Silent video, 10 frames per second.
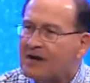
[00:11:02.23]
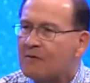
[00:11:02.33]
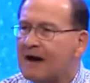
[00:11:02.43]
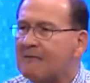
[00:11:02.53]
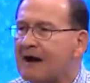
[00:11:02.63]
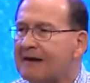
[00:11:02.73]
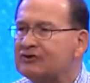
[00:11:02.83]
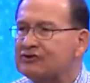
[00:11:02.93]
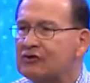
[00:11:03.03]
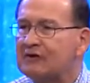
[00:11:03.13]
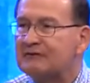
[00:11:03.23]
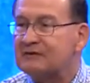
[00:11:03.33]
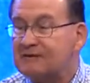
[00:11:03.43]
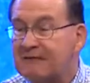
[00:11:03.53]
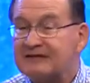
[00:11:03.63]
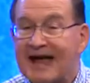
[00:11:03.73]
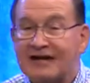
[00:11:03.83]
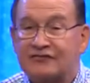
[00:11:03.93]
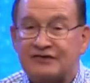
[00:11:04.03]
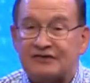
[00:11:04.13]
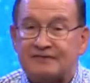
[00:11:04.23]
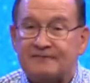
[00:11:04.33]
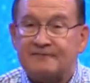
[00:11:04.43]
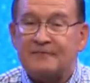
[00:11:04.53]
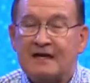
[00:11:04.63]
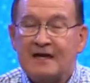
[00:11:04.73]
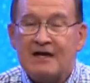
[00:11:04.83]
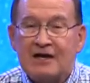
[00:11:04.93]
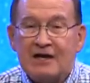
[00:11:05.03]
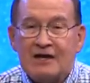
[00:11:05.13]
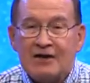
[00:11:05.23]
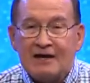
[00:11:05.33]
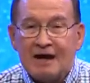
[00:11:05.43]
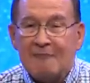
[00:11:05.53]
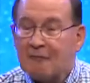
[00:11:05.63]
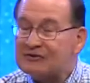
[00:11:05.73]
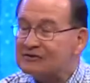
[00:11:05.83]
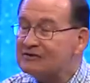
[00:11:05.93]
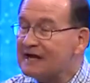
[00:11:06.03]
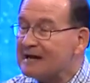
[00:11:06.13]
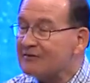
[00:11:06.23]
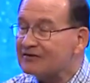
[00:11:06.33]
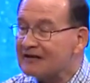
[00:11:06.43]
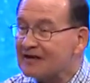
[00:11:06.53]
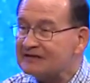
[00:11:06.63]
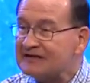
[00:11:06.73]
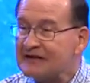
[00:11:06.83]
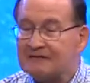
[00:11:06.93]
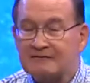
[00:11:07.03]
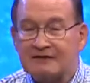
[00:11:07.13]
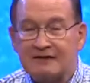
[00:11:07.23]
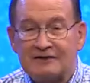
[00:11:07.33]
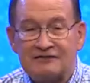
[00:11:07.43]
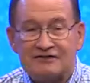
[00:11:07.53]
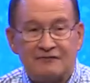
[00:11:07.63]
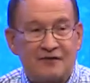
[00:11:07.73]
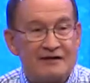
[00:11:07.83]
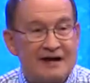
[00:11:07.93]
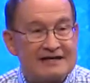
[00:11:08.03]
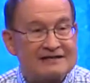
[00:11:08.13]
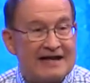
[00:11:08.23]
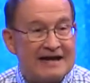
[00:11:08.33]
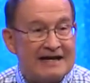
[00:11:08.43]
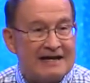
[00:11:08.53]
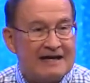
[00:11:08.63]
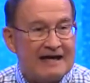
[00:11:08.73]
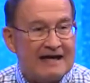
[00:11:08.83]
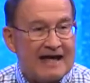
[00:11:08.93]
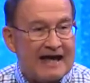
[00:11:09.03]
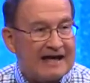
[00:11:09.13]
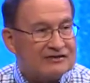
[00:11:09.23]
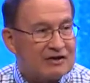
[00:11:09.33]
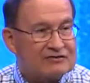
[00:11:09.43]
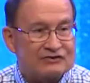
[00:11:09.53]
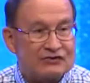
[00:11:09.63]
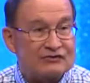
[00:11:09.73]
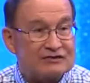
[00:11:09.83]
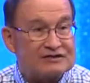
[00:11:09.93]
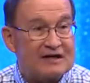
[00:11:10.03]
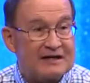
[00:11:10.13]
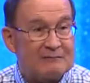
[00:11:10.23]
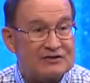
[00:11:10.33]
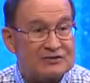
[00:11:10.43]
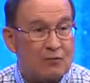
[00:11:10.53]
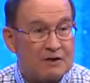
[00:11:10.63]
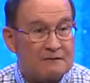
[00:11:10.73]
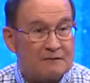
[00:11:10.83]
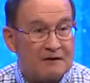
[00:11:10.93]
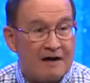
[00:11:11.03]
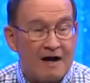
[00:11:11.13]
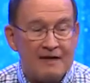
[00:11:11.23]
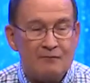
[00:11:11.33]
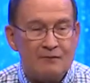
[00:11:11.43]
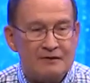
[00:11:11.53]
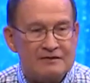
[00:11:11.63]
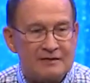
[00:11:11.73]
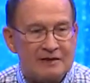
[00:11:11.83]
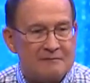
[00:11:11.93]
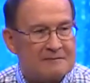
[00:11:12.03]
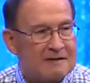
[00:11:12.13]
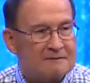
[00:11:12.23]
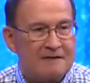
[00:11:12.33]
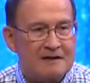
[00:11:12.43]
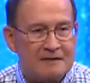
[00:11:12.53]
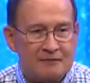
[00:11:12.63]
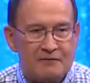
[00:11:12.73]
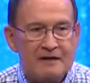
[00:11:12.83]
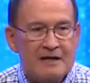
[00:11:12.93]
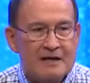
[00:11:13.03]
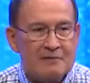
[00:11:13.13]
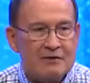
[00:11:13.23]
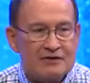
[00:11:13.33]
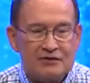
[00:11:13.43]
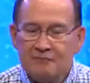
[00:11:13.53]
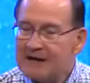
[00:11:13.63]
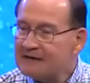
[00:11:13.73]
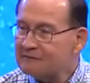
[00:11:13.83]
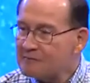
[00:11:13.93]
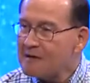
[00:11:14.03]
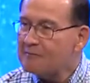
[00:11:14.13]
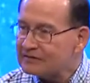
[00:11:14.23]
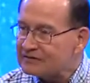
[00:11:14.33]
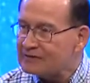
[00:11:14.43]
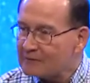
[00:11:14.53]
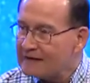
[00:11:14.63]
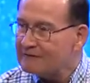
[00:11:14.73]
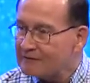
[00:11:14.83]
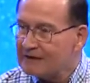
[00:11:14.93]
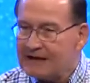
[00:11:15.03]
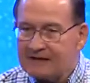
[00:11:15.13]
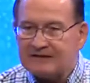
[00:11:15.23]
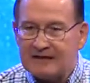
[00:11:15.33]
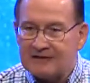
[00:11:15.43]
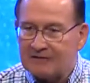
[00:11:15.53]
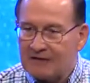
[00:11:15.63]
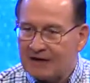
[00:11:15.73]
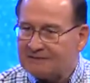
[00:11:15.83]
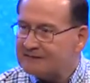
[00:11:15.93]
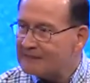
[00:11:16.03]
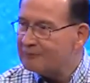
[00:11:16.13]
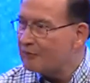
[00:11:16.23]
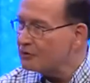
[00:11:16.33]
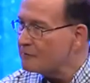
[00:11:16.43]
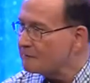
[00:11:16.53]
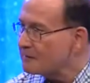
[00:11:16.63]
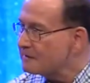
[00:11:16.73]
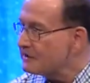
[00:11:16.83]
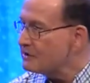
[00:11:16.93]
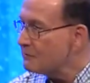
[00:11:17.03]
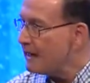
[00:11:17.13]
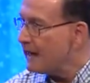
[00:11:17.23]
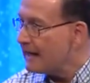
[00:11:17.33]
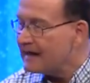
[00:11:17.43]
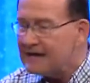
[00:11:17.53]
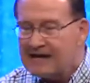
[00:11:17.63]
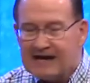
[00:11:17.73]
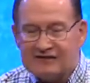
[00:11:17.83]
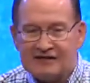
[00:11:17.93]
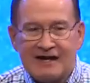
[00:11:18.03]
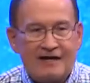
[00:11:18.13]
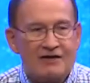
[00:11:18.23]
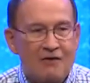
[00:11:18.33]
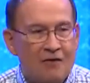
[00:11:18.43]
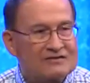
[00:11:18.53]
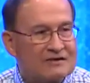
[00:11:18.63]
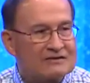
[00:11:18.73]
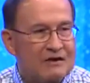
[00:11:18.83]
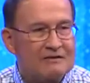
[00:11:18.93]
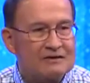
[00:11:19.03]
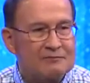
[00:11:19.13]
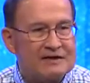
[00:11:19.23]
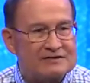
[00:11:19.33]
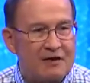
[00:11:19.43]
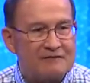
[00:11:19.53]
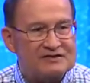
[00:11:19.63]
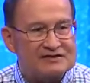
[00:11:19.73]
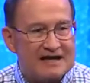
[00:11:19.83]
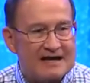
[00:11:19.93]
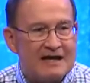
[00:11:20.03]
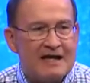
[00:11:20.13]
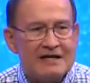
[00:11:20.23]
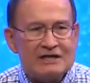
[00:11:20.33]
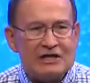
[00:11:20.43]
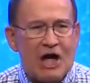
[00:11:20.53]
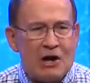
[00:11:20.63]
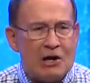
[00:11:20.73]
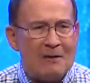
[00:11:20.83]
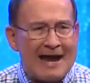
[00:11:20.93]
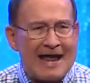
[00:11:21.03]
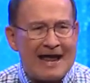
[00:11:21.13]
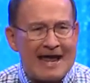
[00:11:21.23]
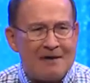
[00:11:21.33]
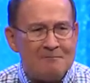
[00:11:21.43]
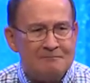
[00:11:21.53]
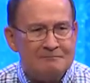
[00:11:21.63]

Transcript: We're Abraham's children. There was a famous actress. I won't mention her name because I understand she's a very nice lady. And she goes to church on Sunday, which is wonderful in Hollywood, so I don't mean to make fun of her. But you may remember the story, nevertheless, that her husband got pulled over for a DUI, and she got out of the car, started talking to the police officer, saying, do you know who I am?